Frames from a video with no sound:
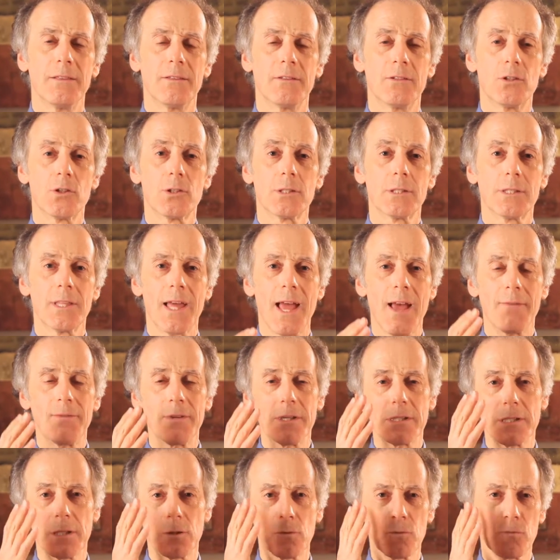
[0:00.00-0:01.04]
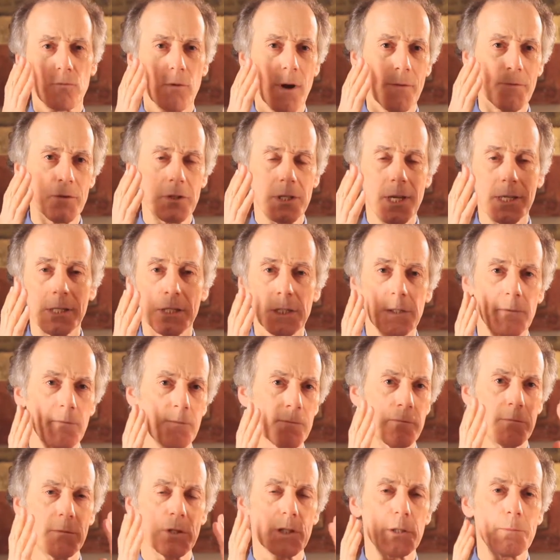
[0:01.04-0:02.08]
just they have these little rough,
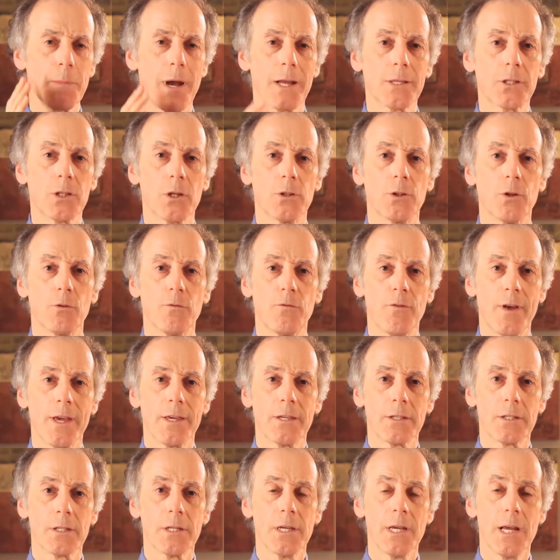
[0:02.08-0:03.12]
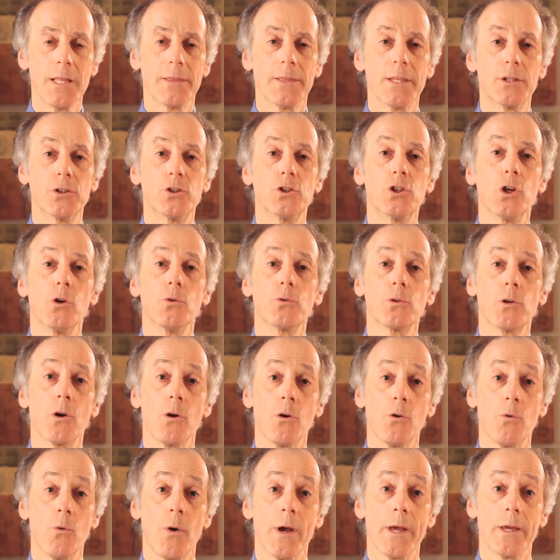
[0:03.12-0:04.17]
sensitive spots on their face that don't
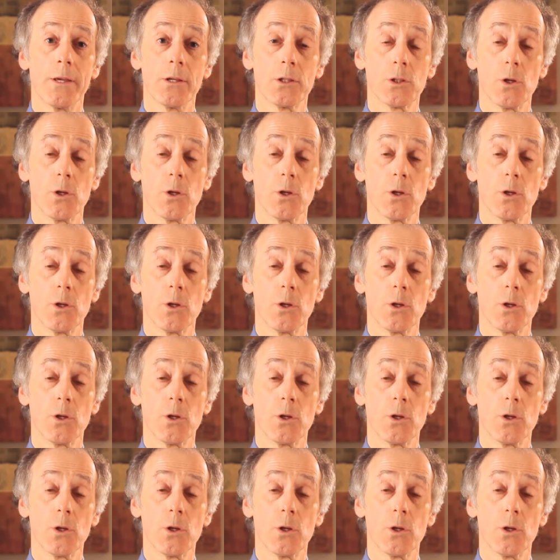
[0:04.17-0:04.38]
go away.